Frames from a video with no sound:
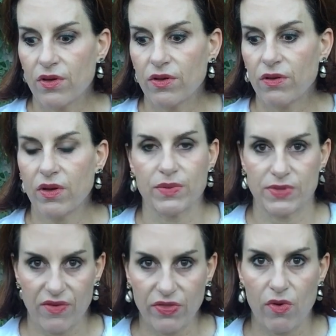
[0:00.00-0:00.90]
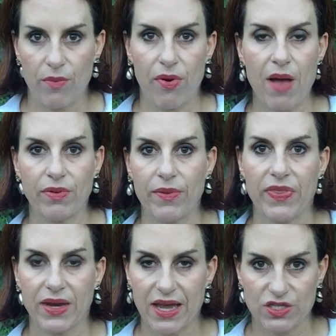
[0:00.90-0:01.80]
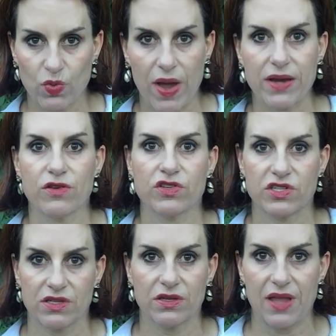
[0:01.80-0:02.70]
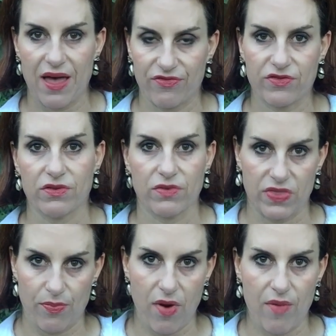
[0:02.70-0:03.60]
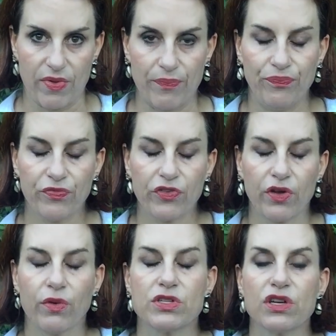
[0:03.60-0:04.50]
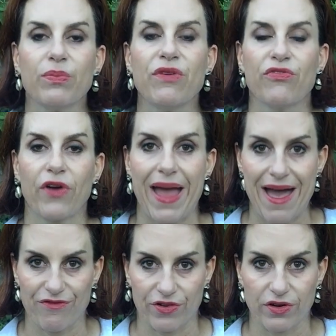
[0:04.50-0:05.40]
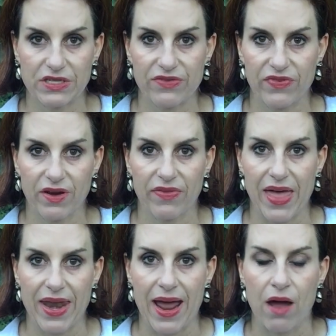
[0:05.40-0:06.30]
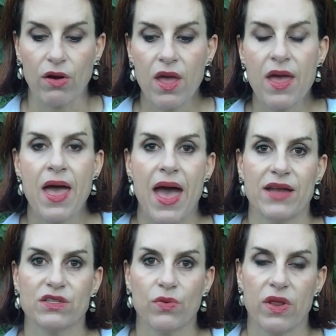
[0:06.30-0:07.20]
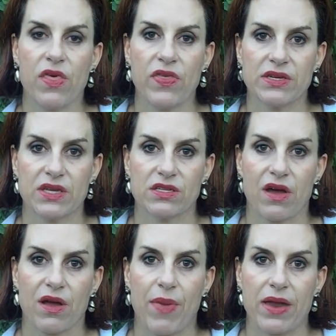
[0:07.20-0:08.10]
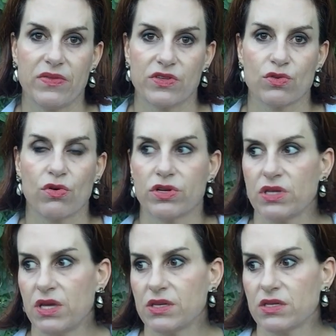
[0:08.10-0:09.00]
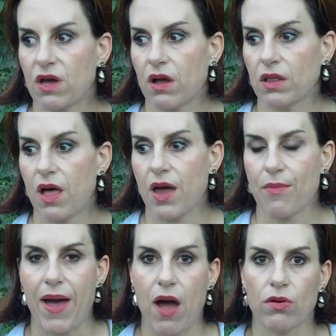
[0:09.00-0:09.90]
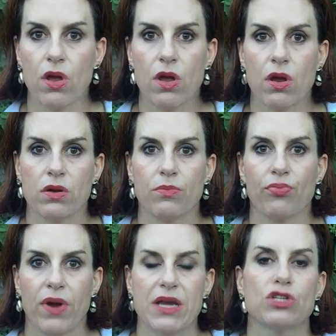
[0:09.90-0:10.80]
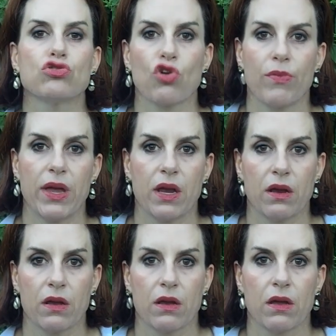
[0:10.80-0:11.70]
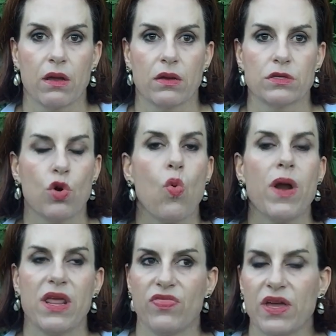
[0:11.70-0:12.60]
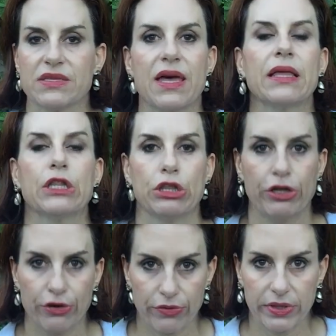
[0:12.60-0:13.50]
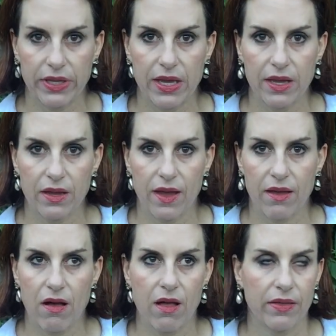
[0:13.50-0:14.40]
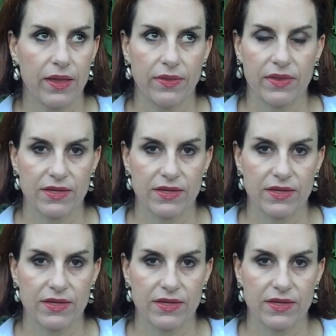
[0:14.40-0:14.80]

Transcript: you end up solving the wrong problem, and then guess what? You're still left with the problem. So it took me forever to figure that out. And so one of the things I talk about in this course is I talk a lot about brainstorming 20 things, like literally I call it